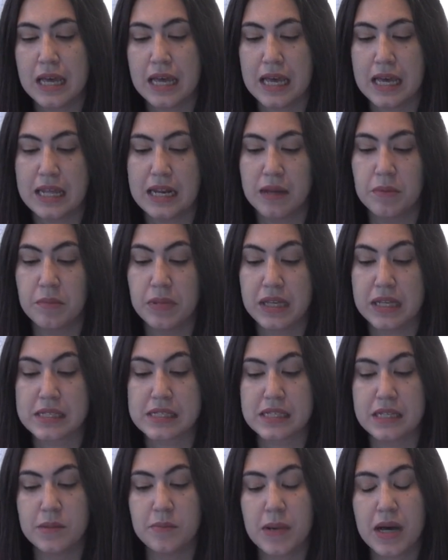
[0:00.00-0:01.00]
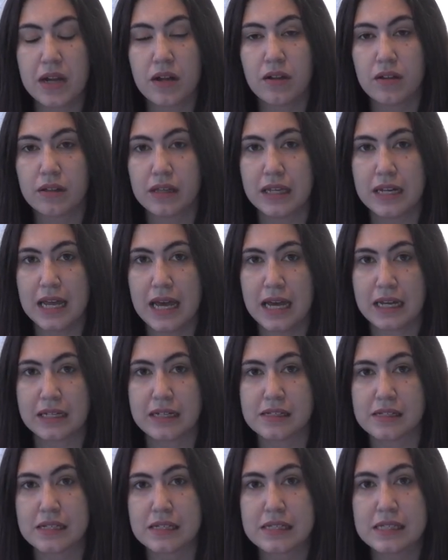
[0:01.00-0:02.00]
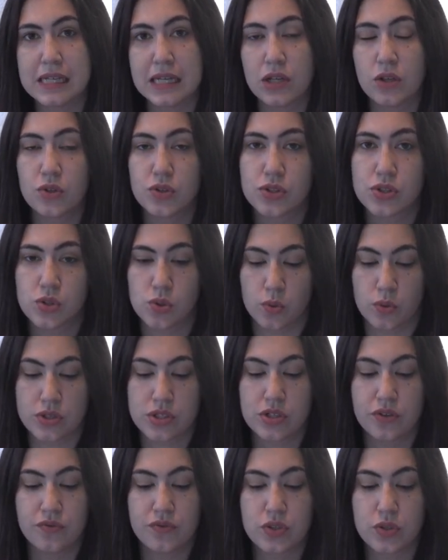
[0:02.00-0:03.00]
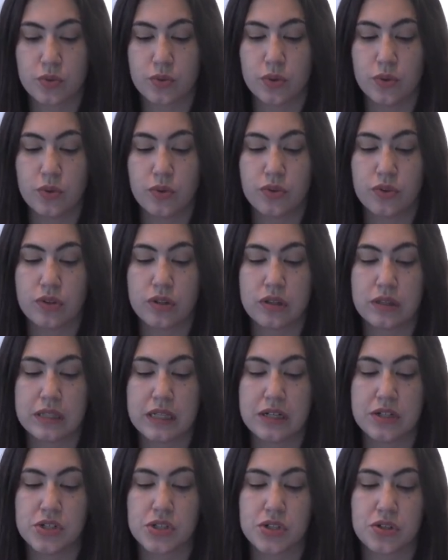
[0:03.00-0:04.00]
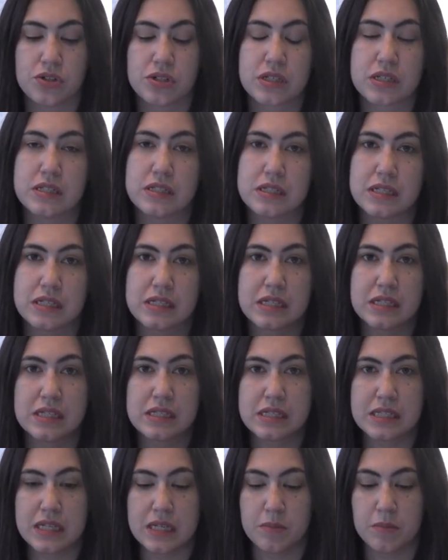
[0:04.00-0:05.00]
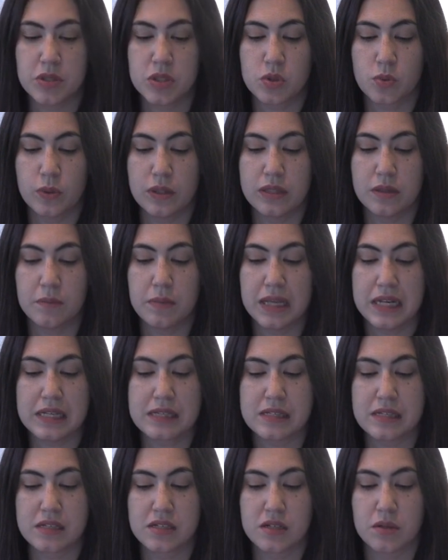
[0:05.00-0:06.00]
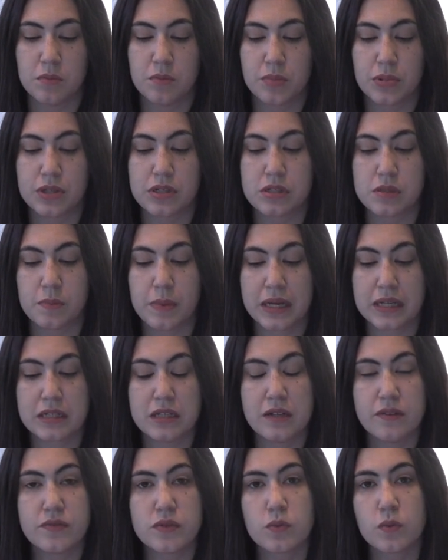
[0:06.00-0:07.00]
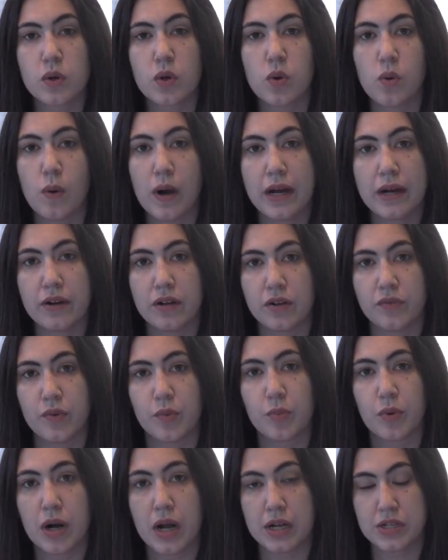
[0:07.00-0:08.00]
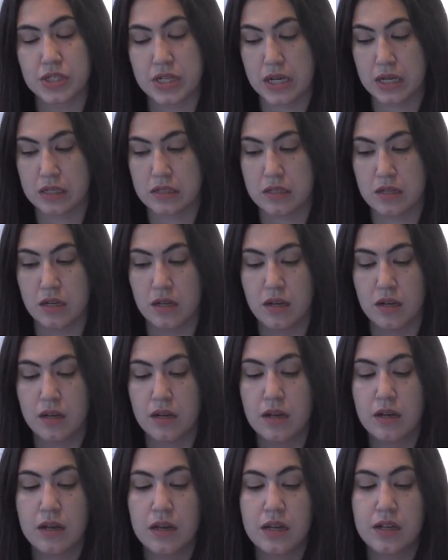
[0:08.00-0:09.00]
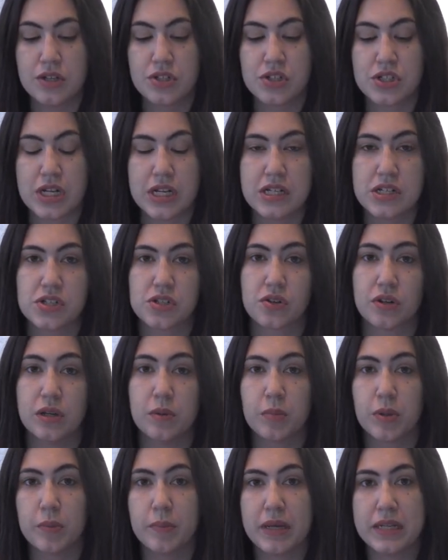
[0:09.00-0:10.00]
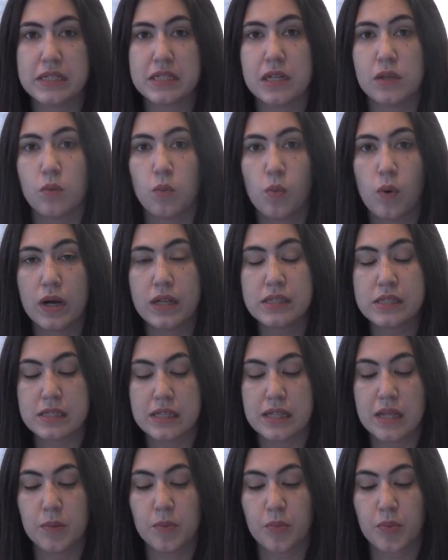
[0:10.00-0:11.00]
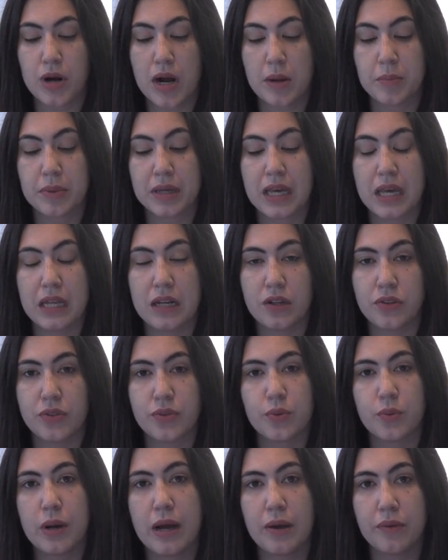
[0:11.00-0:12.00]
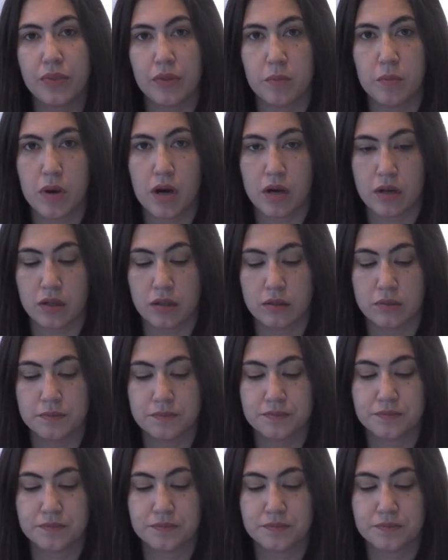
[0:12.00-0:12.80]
An MBSE model can act as a single source of truth that ensures consistency between the many system perspectives required of a project. Changes are implemented once and then propagated throughout the model.